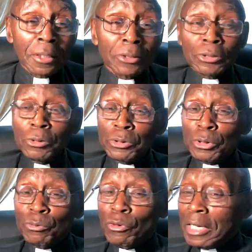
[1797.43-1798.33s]
shoes
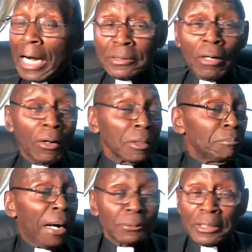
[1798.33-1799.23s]
you've forgotten all
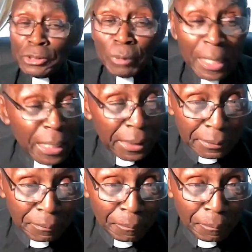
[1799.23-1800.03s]
about that you had.